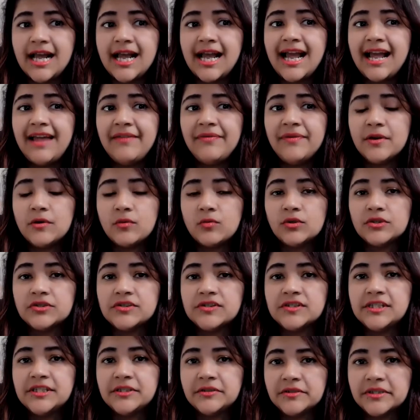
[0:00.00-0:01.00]
and there were
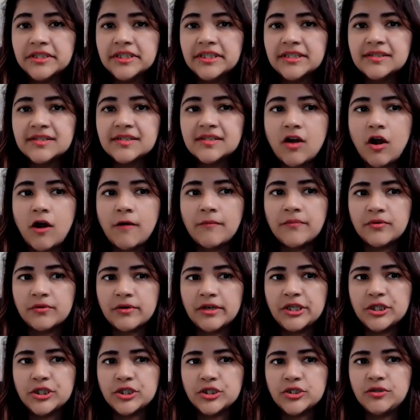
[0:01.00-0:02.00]
serious
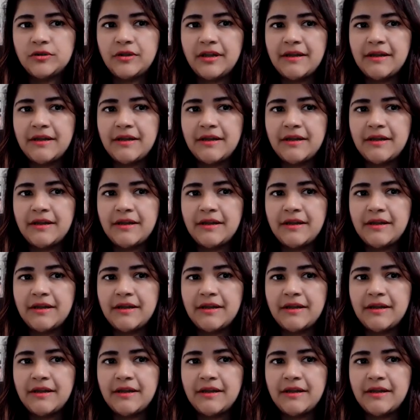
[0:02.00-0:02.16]
operational